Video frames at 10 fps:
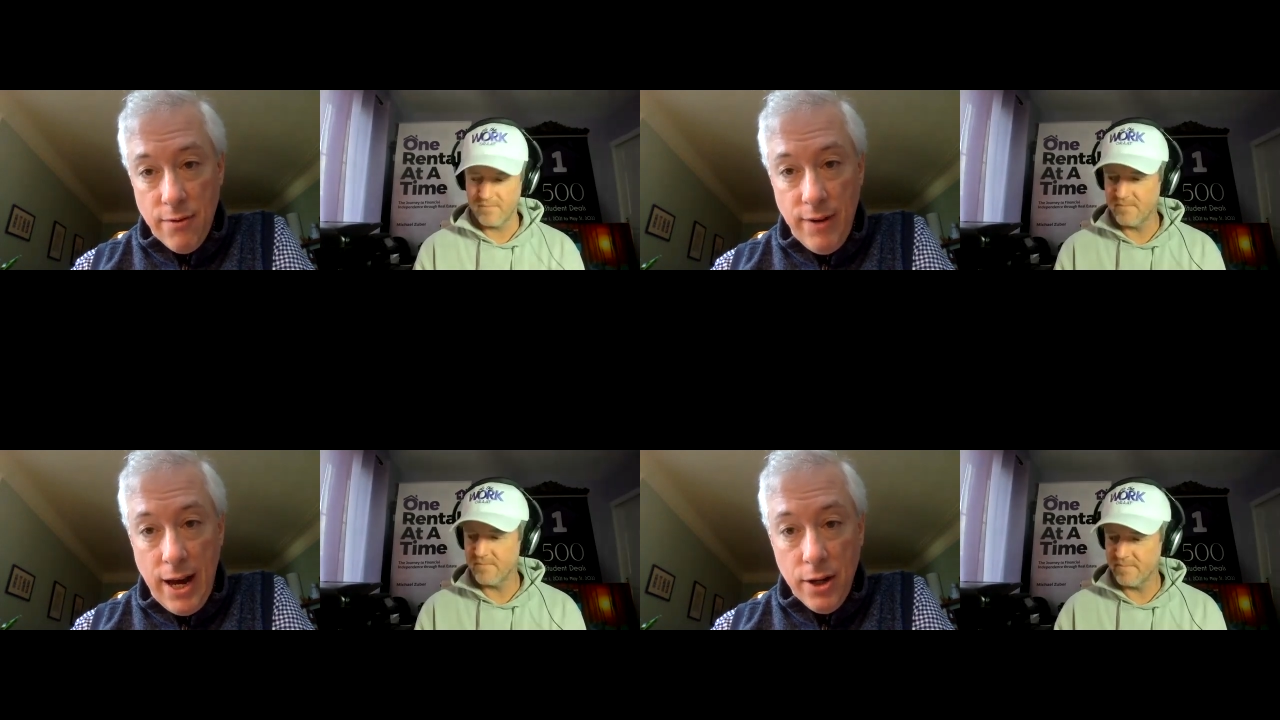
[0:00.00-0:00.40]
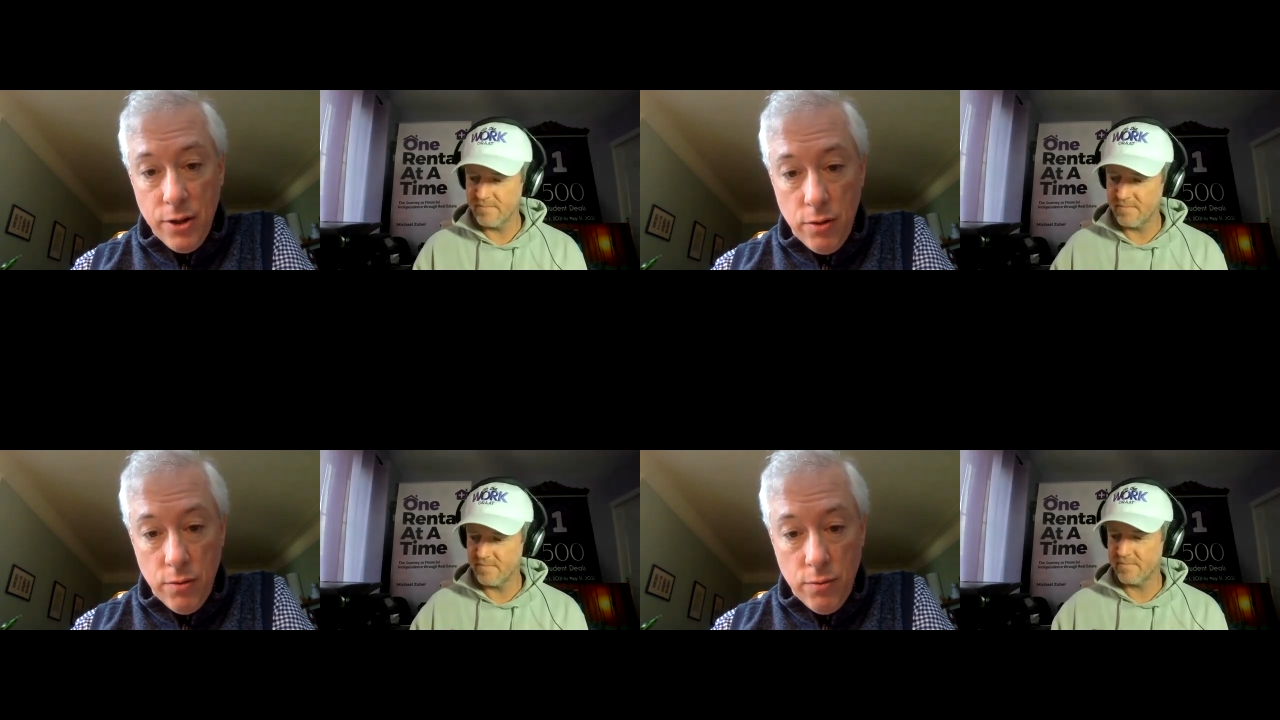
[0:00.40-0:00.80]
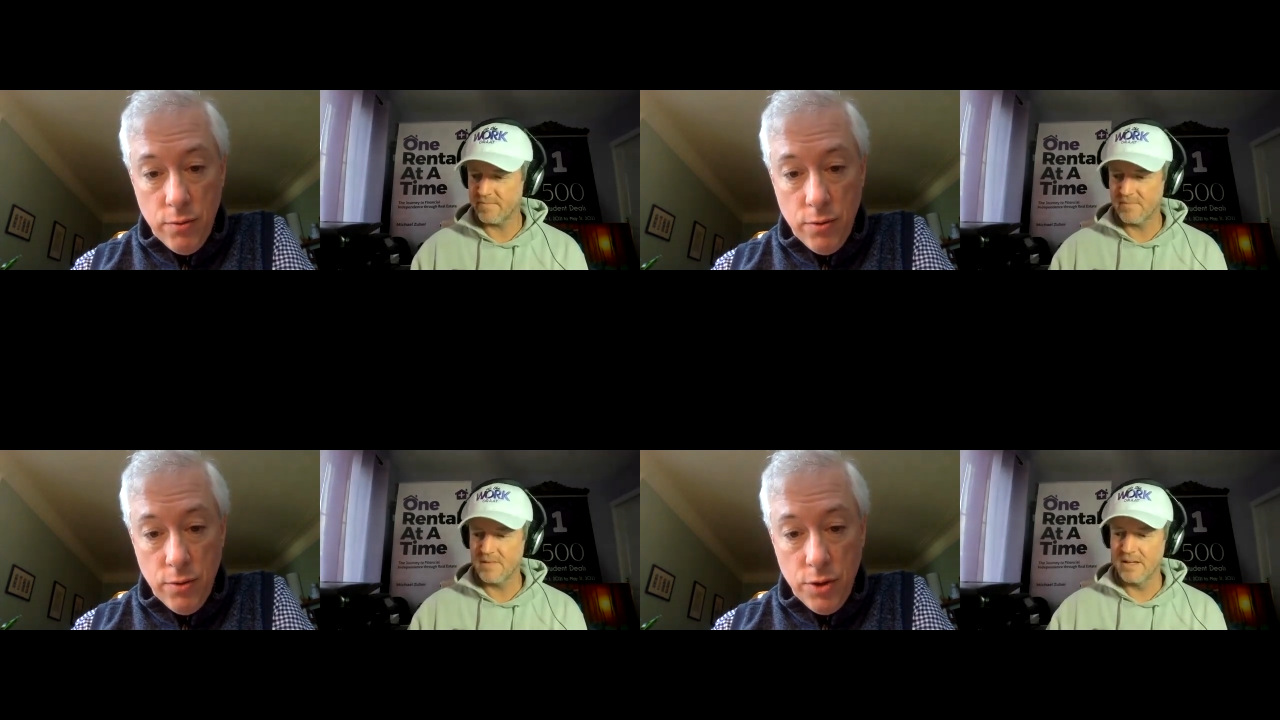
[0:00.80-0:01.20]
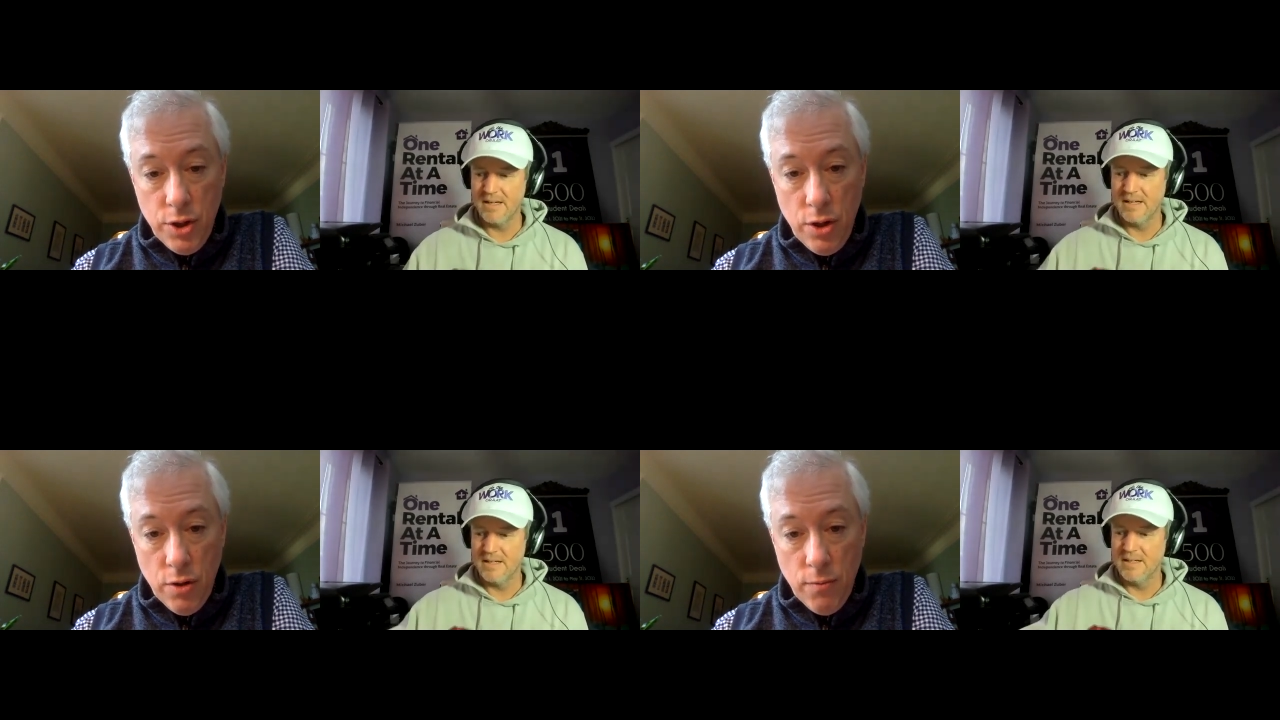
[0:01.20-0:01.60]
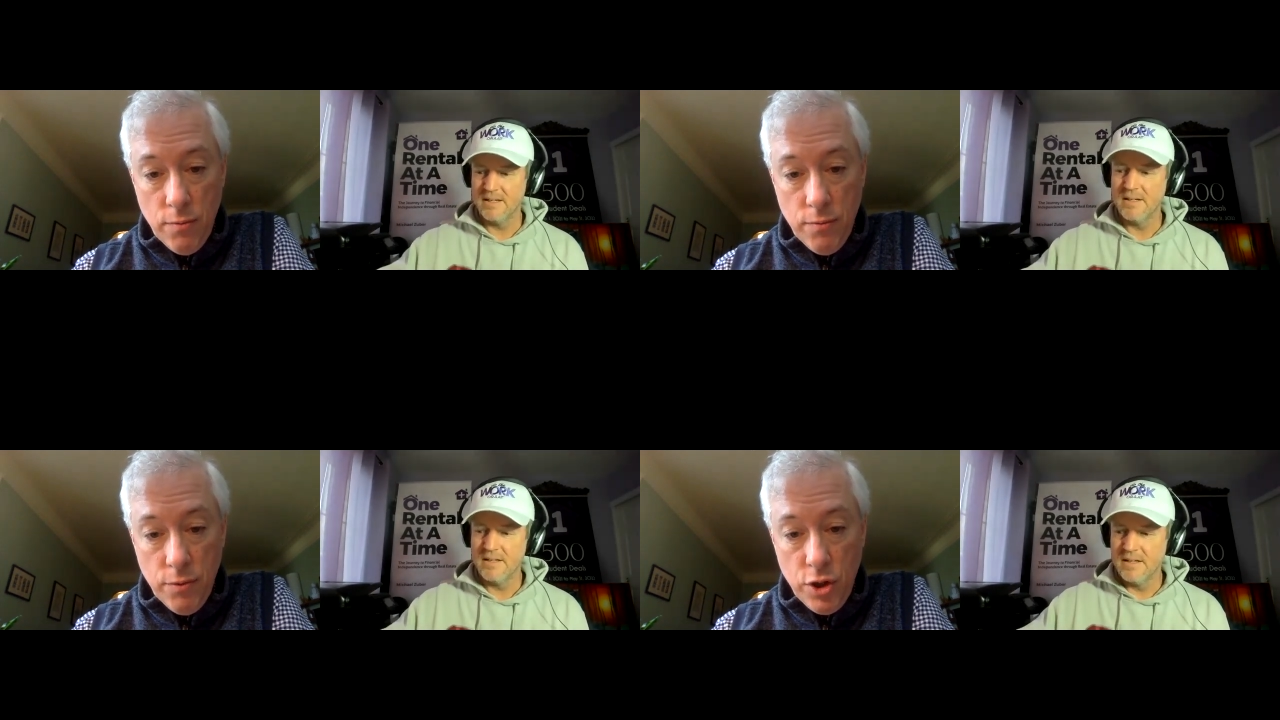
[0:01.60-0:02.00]
Speaker 1: of value to
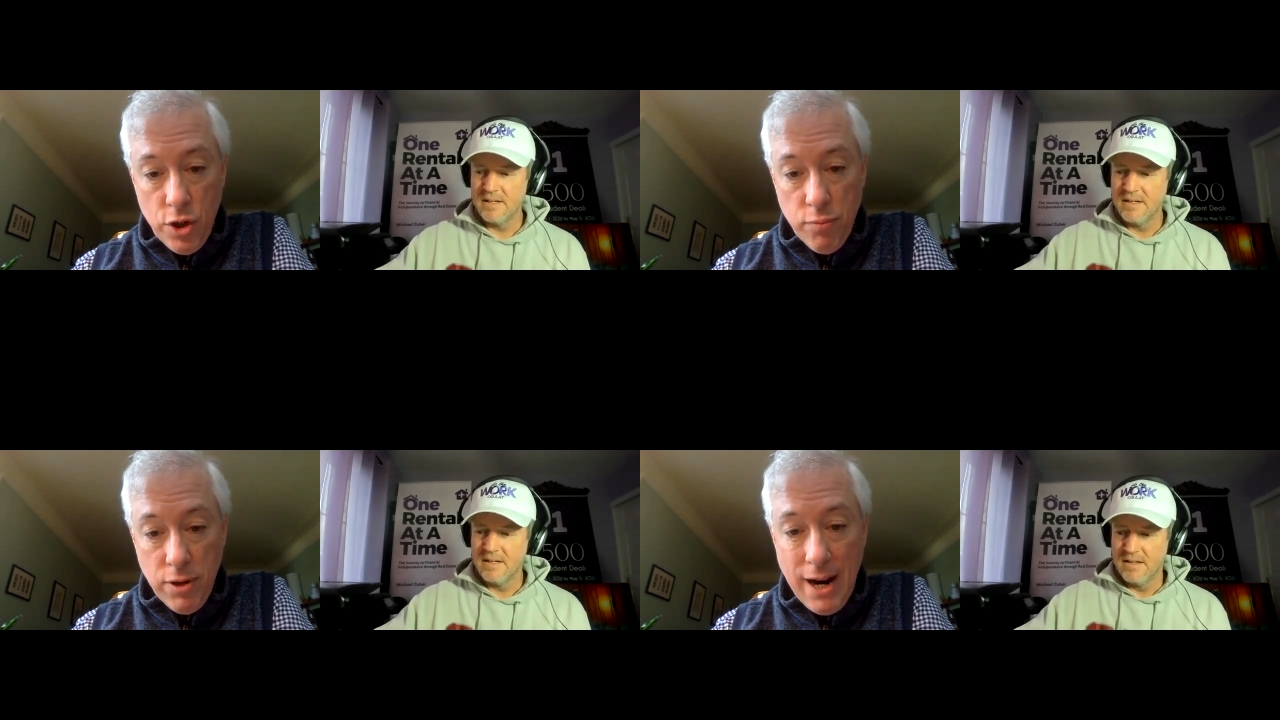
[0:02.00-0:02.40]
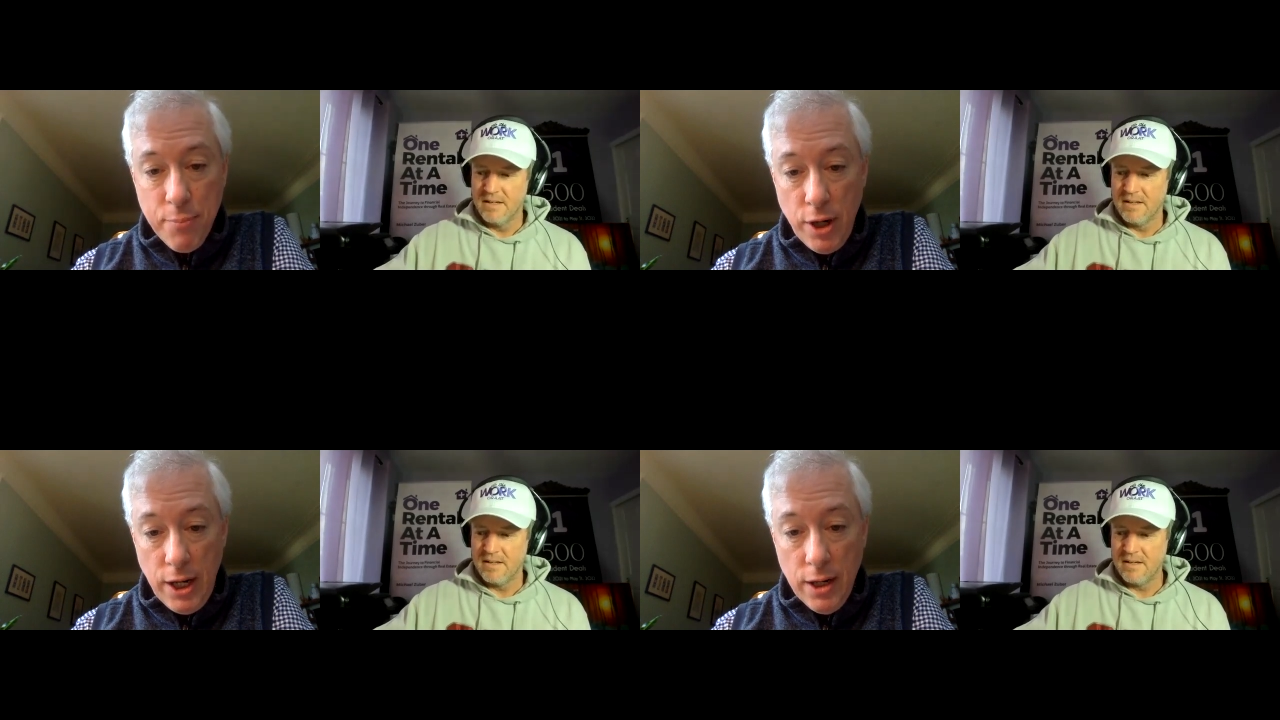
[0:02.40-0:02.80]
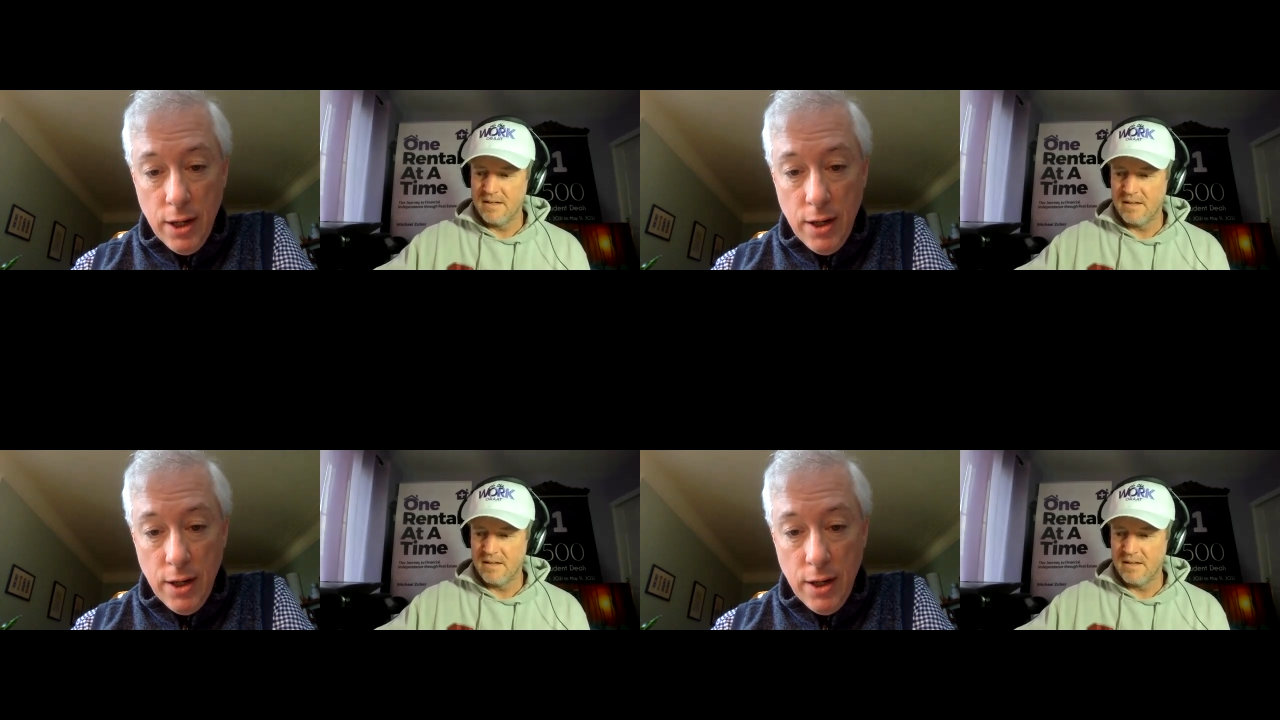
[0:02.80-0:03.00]
your property,